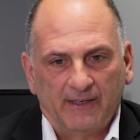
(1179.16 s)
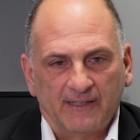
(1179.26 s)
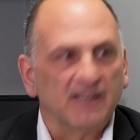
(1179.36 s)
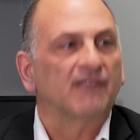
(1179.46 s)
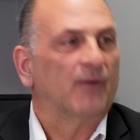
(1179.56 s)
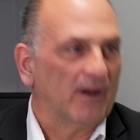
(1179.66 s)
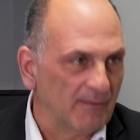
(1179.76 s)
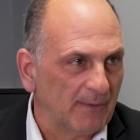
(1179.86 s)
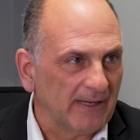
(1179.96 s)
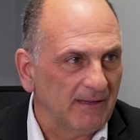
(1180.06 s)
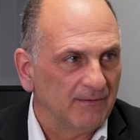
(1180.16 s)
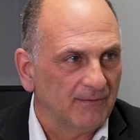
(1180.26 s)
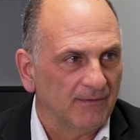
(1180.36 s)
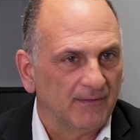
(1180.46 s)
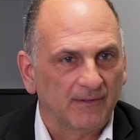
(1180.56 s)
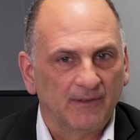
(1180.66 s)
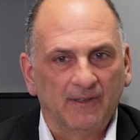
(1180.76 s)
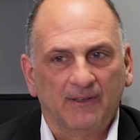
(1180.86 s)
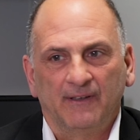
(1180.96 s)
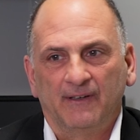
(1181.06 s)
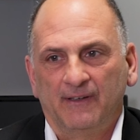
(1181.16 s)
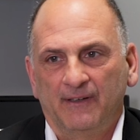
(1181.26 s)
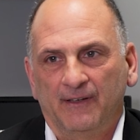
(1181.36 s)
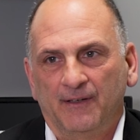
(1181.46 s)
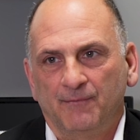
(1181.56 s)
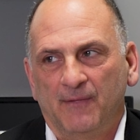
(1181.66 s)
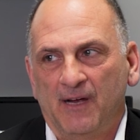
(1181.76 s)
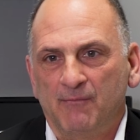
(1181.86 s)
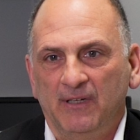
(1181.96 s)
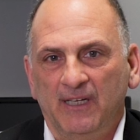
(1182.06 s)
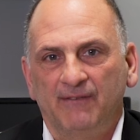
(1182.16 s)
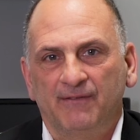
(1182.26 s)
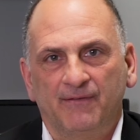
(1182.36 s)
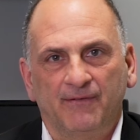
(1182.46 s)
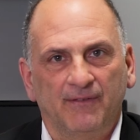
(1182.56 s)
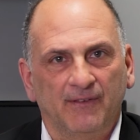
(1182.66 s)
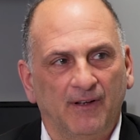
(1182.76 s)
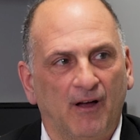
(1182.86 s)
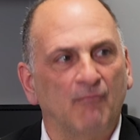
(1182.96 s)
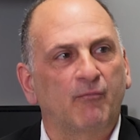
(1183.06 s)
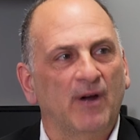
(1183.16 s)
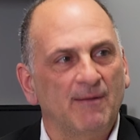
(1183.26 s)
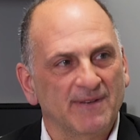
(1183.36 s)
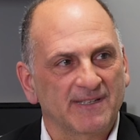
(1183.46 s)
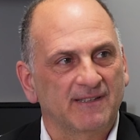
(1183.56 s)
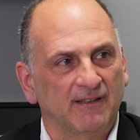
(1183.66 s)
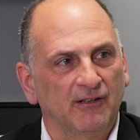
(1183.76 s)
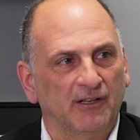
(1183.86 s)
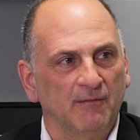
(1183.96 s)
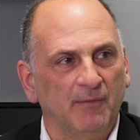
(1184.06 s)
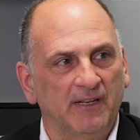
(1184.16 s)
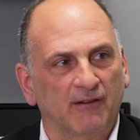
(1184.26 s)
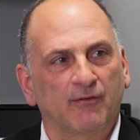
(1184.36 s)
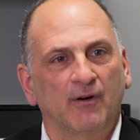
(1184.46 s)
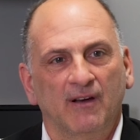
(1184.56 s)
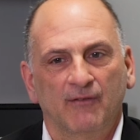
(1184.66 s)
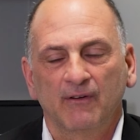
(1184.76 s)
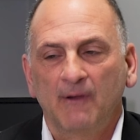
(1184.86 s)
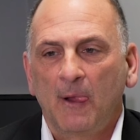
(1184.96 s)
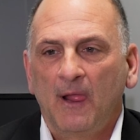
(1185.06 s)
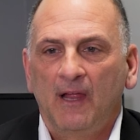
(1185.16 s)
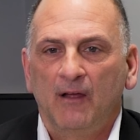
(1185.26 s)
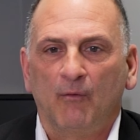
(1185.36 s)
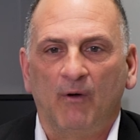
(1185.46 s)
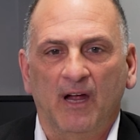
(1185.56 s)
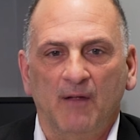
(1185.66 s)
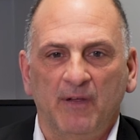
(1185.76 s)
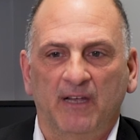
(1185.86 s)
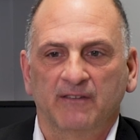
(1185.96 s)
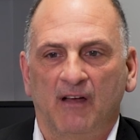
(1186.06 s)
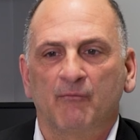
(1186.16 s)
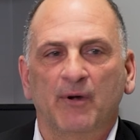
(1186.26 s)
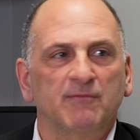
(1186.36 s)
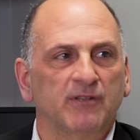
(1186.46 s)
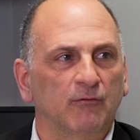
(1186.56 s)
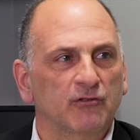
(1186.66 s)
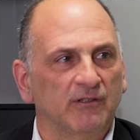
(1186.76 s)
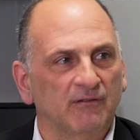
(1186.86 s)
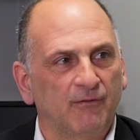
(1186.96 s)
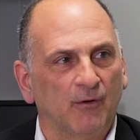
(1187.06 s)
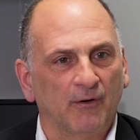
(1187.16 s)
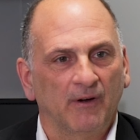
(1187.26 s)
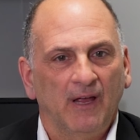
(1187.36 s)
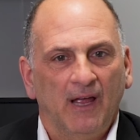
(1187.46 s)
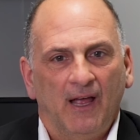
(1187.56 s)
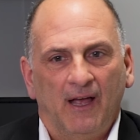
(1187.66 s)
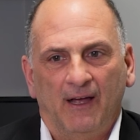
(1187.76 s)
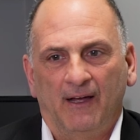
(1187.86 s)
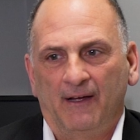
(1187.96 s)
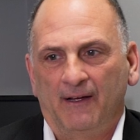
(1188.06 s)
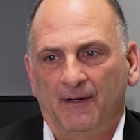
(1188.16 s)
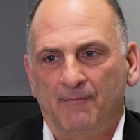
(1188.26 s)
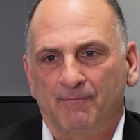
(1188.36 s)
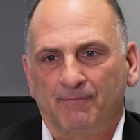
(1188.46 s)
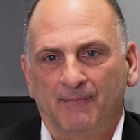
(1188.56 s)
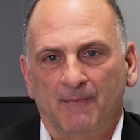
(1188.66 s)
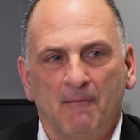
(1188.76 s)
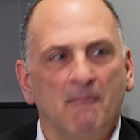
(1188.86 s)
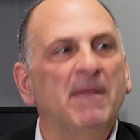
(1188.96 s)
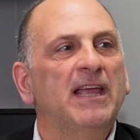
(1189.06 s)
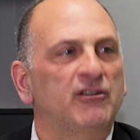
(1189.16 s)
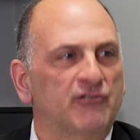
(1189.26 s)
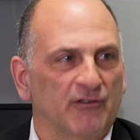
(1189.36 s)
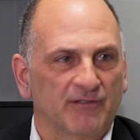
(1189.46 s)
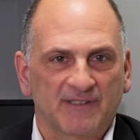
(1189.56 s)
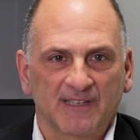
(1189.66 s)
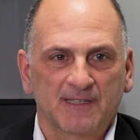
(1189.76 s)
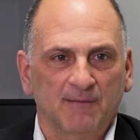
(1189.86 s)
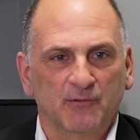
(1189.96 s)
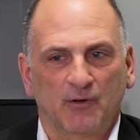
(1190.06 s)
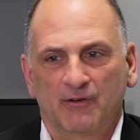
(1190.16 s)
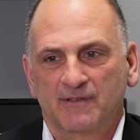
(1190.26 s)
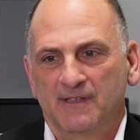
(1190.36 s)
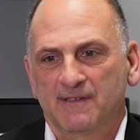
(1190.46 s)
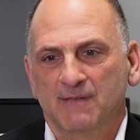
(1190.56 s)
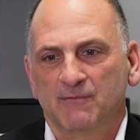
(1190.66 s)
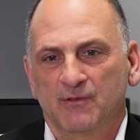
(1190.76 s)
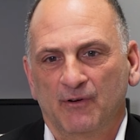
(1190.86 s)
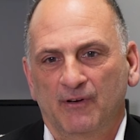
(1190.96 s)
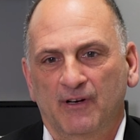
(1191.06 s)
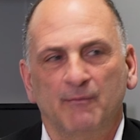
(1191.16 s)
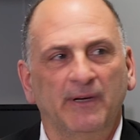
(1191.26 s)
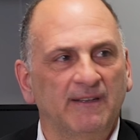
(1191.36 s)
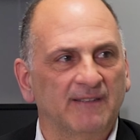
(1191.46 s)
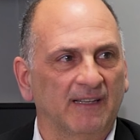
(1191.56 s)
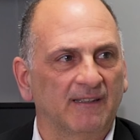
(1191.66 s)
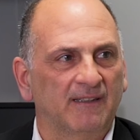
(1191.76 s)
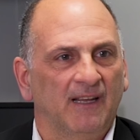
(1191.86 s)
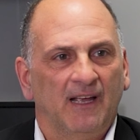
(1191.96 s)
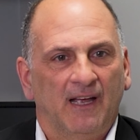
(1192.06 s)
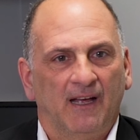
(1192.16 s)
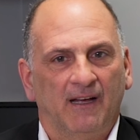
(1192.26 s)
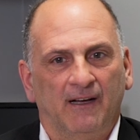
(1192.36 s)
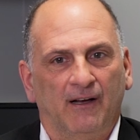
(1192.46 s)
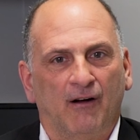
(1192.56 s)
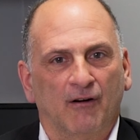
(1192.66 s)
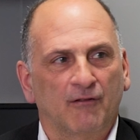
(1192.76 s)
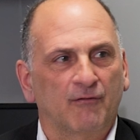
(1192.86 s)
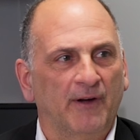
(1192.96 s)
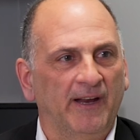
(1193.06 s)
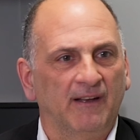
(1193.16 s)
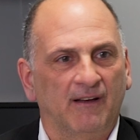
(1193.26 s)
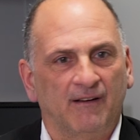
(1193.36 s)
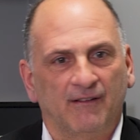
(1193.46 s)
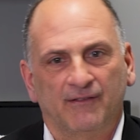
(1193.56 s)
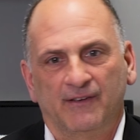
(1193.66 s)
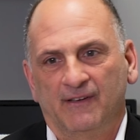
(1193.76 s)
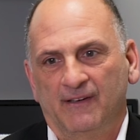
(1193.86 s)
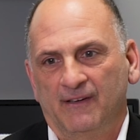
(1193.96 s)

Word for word: It's not for everybody. Okay. Um, I believe on-prem is still going to be there forever. Why? Because on-prem solution for um, major systems or systems or companies that uh, are afraid of. Uh,